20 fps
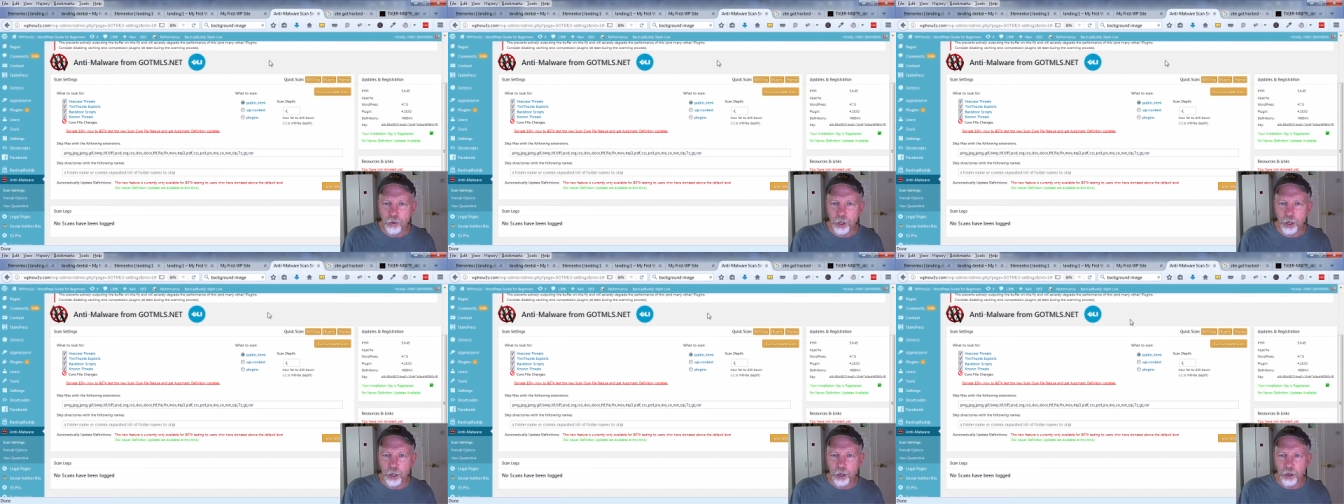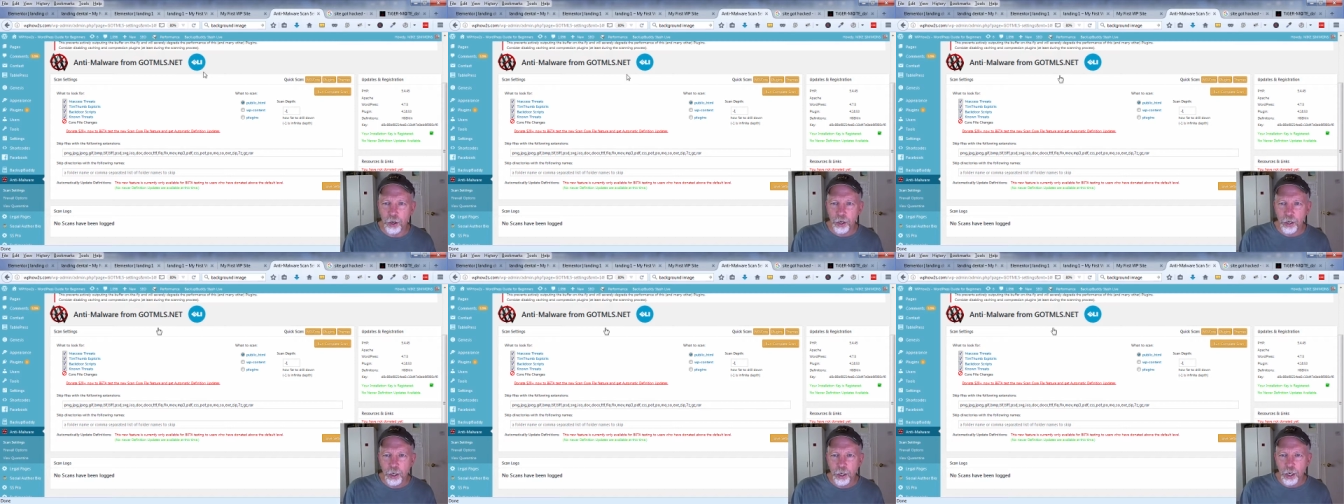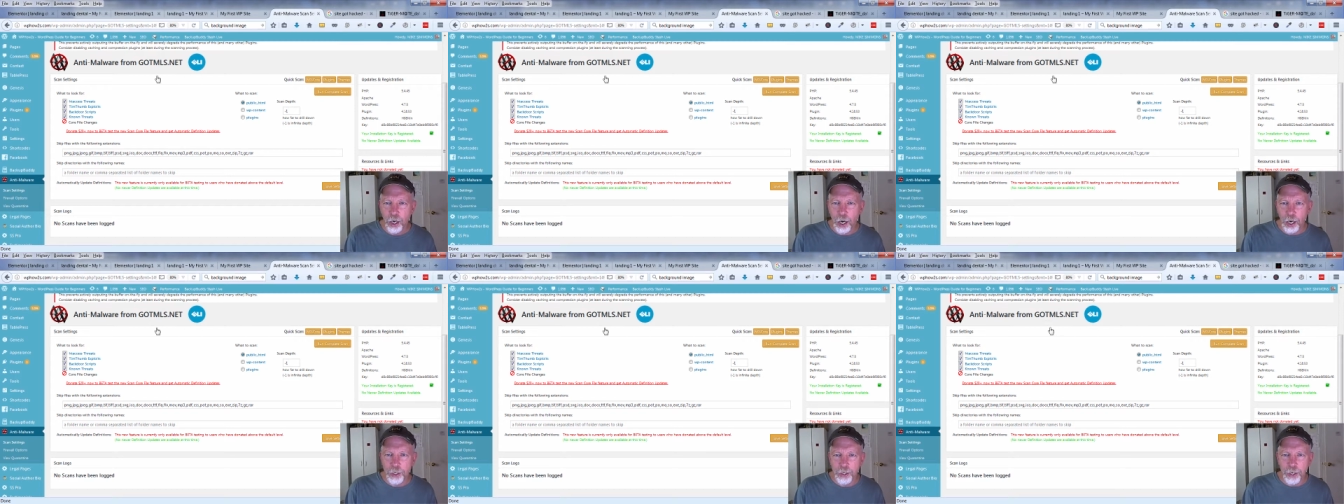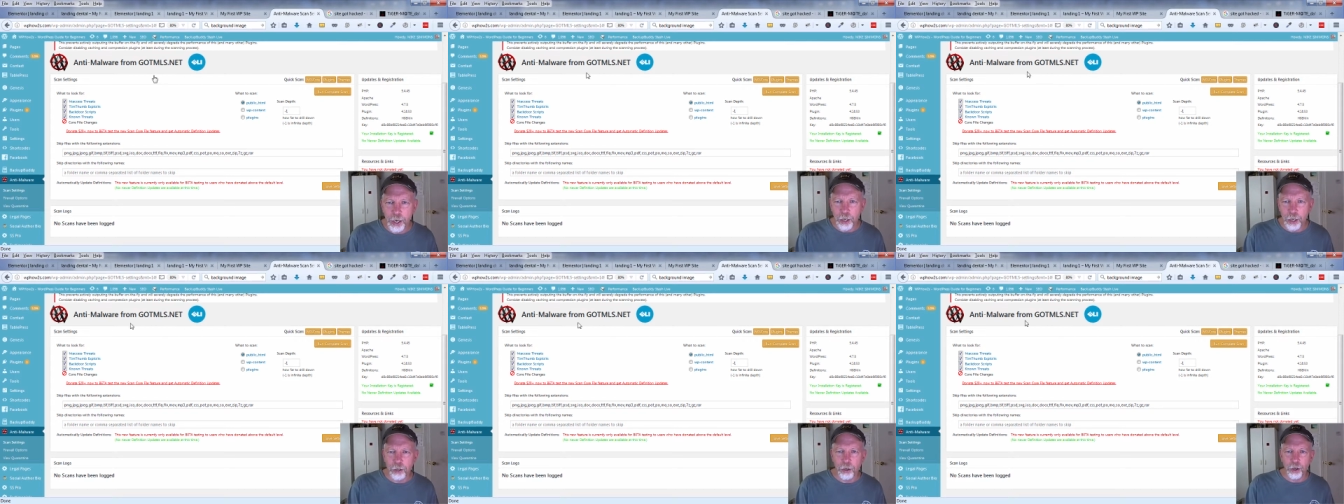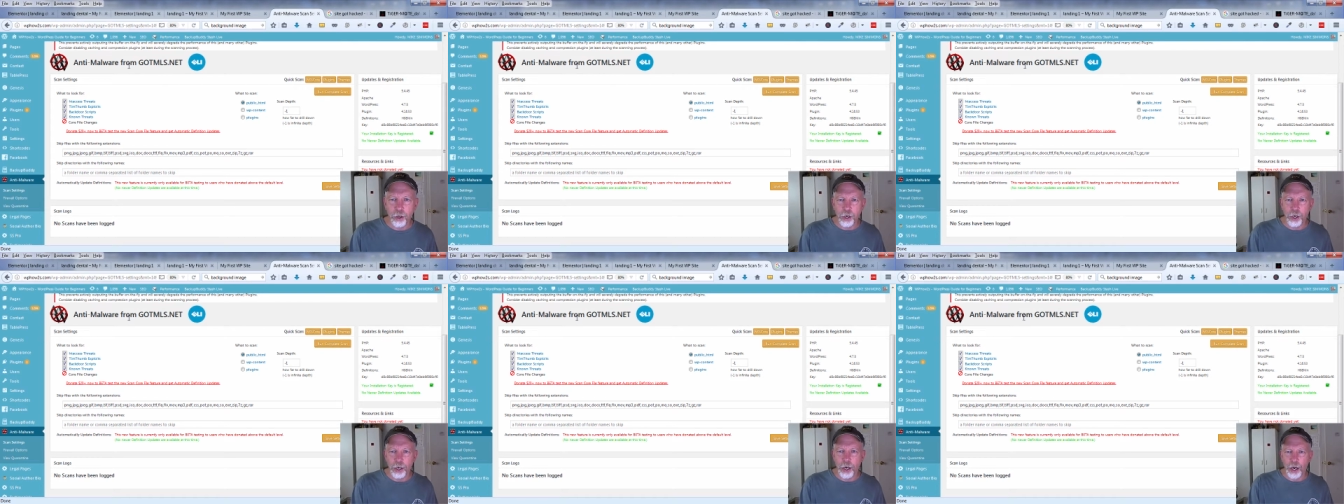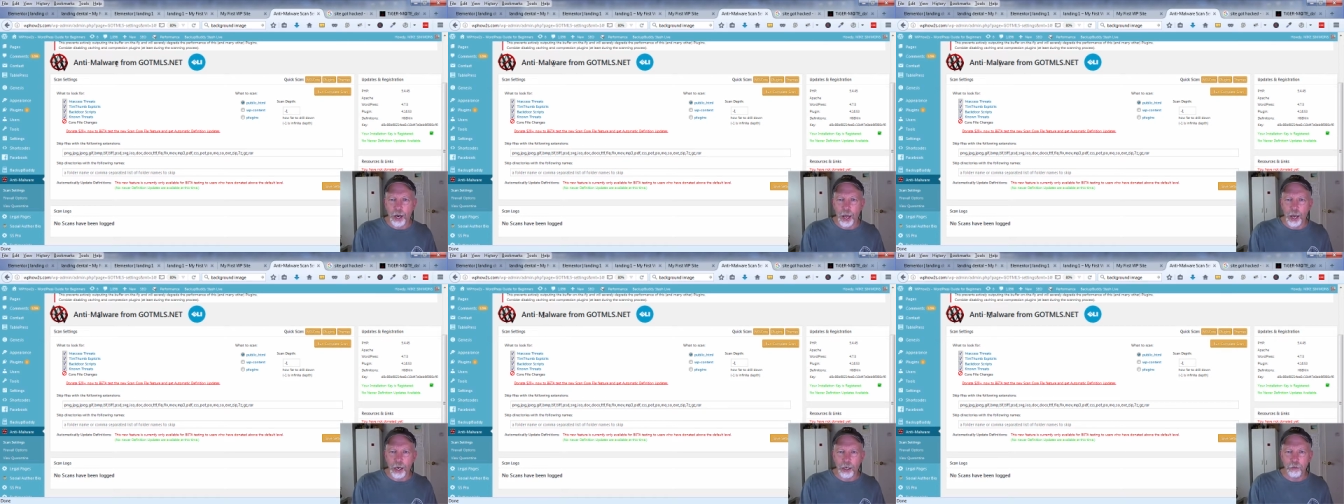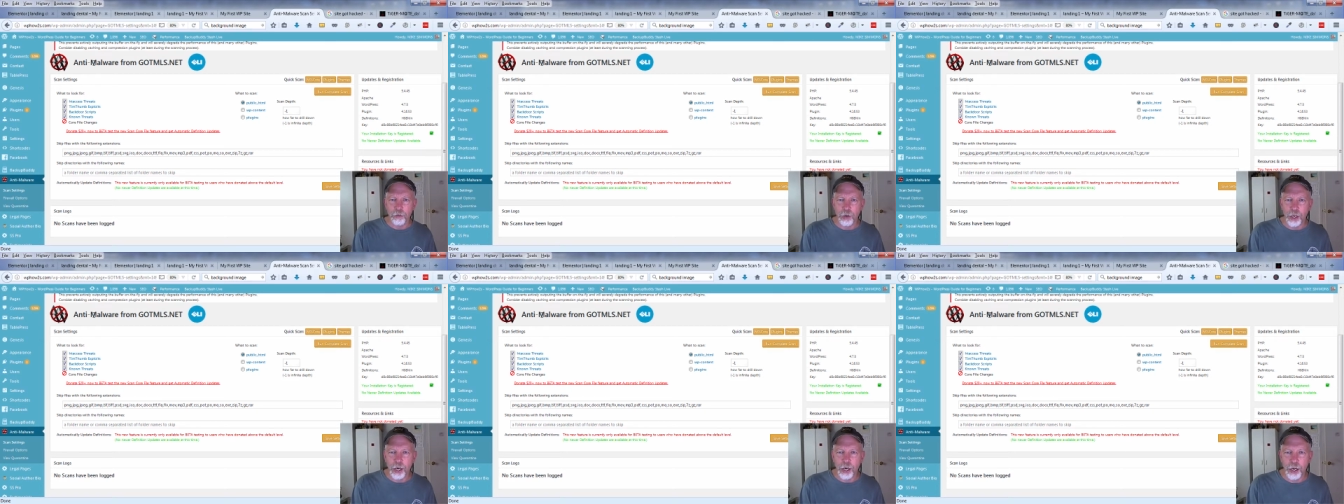let's see here, I downloaded
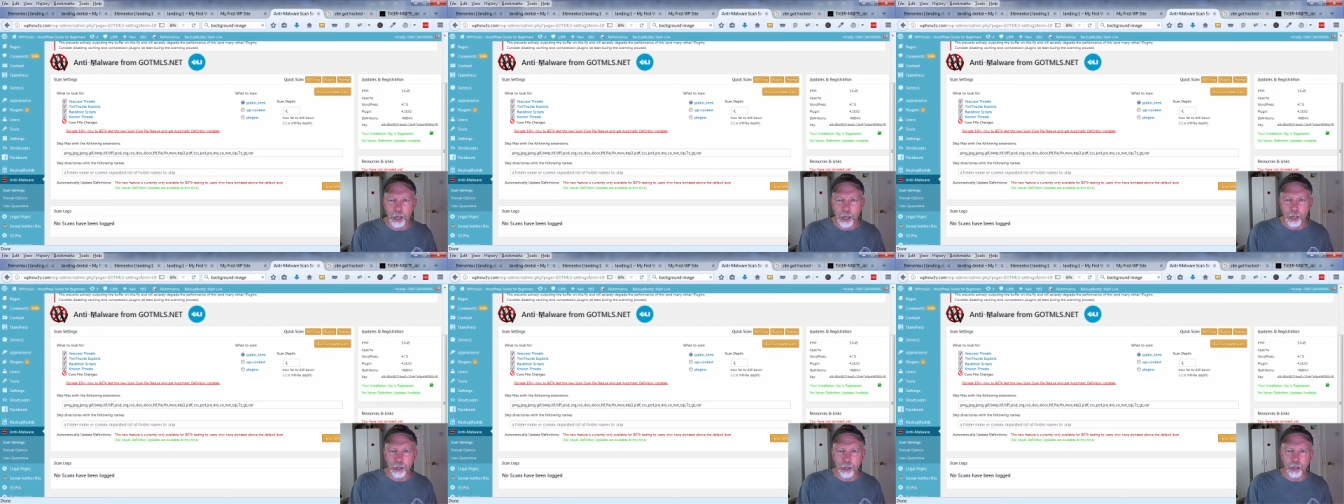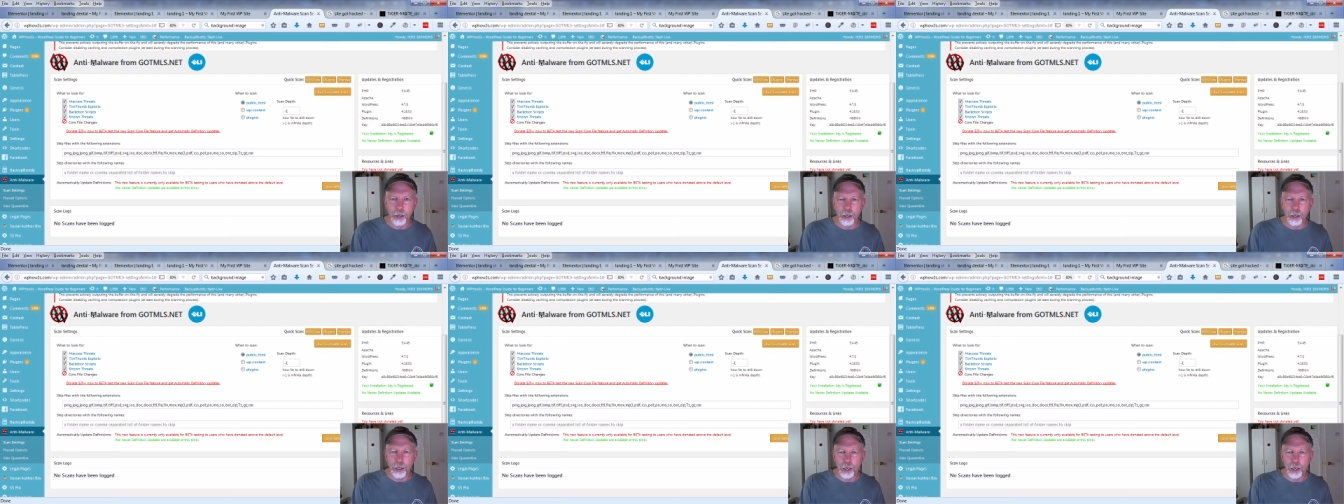and activated